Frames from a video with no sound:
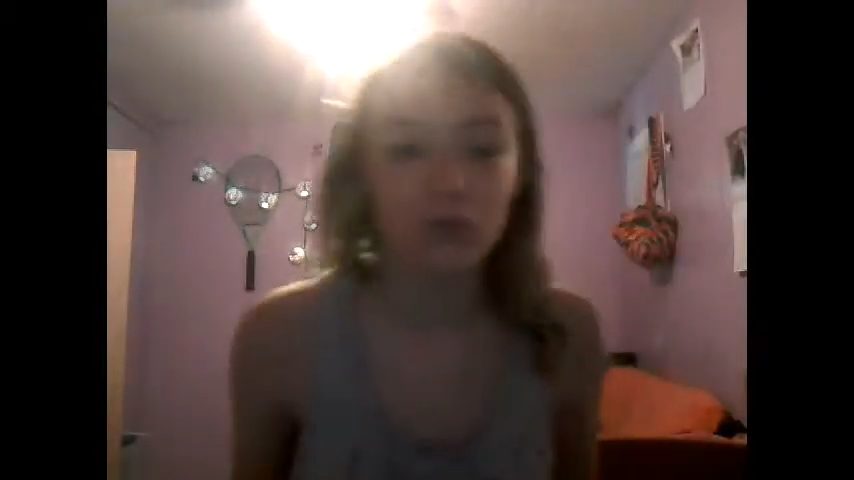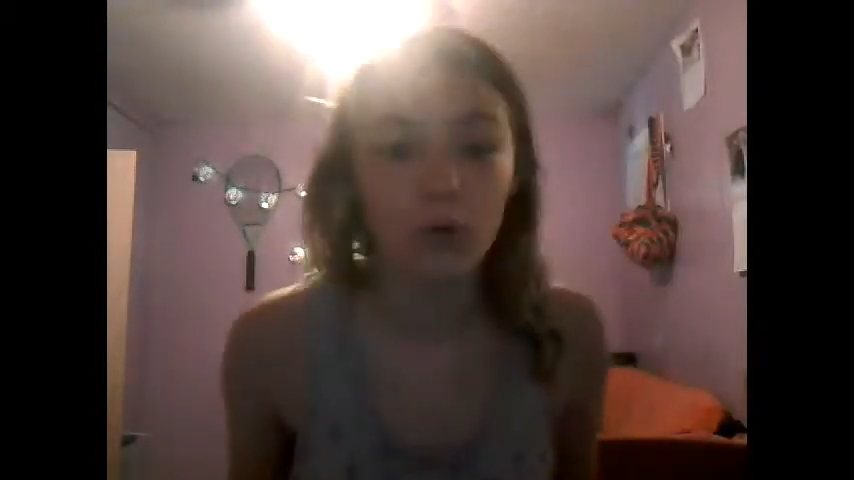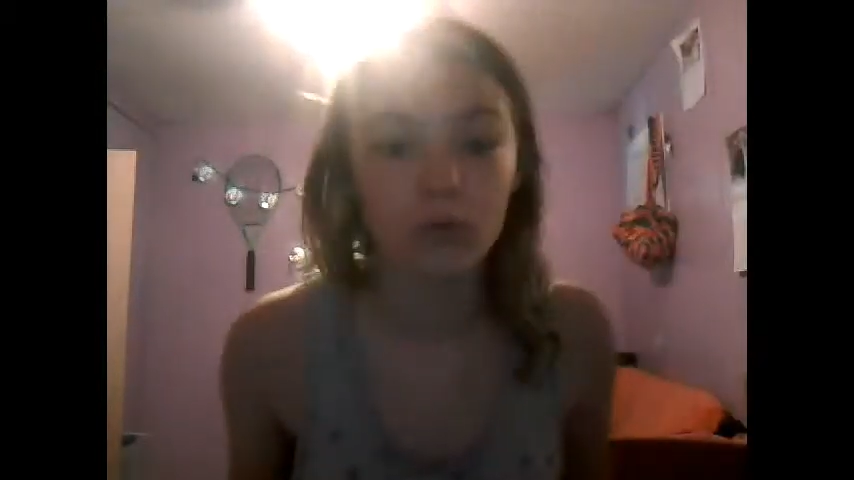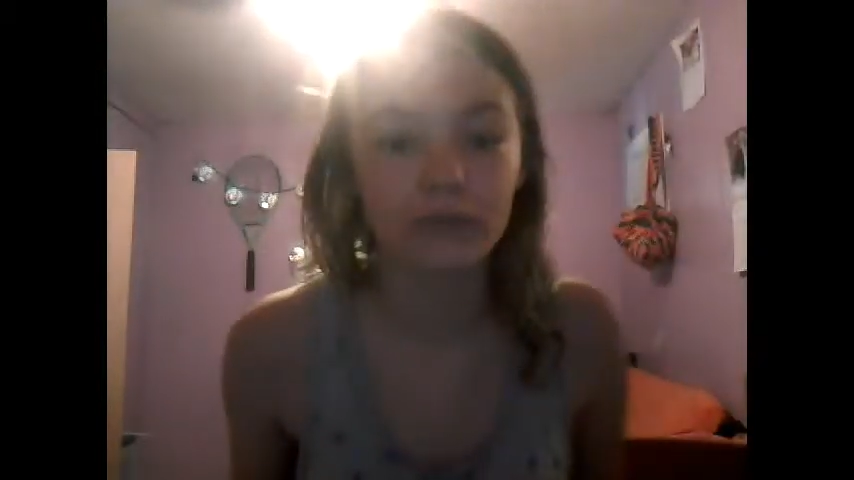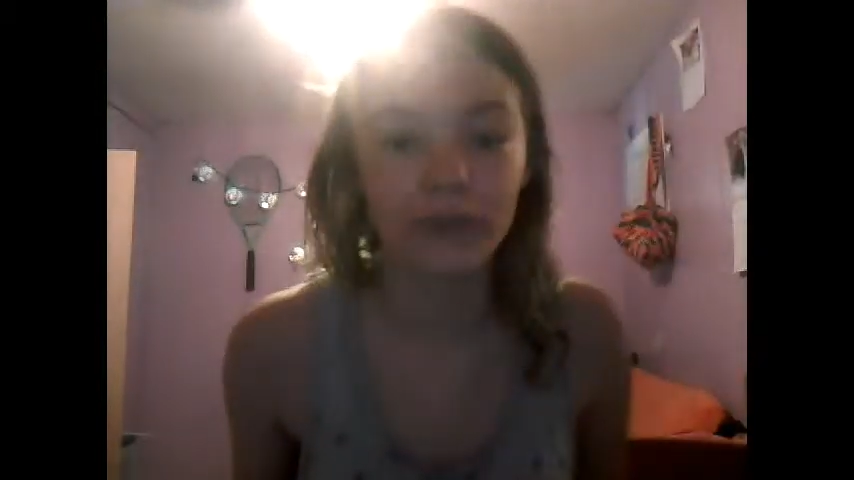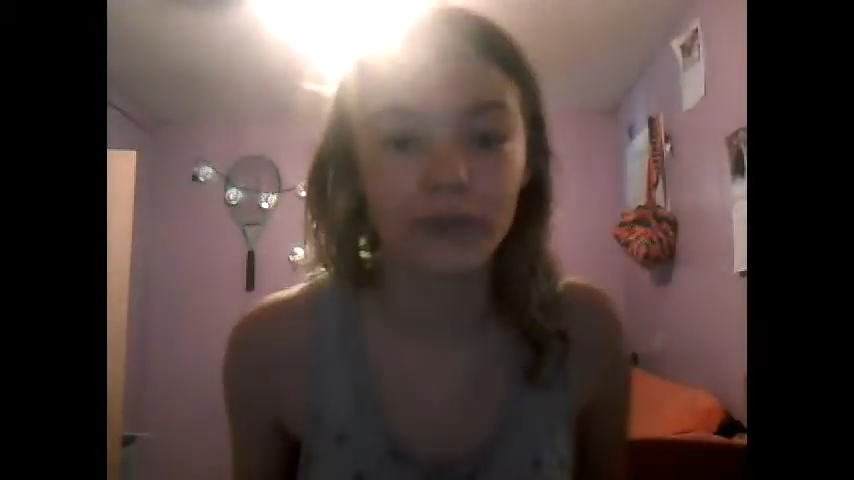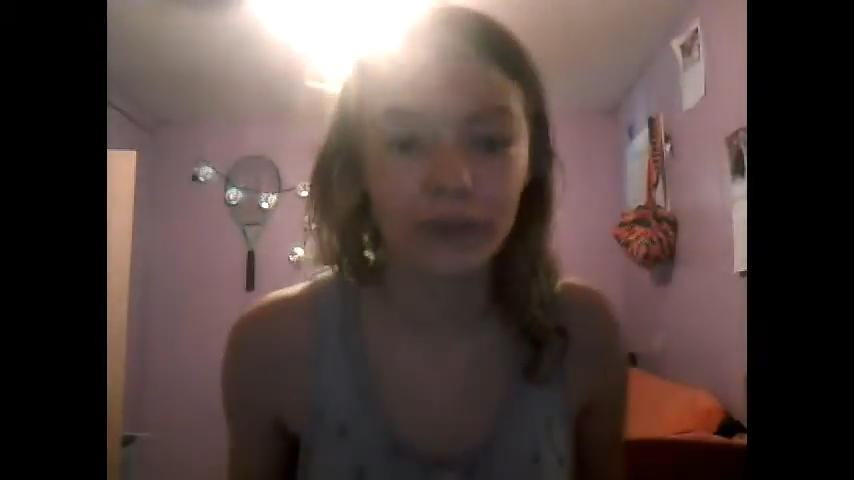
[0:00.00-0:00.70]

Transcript: cold, very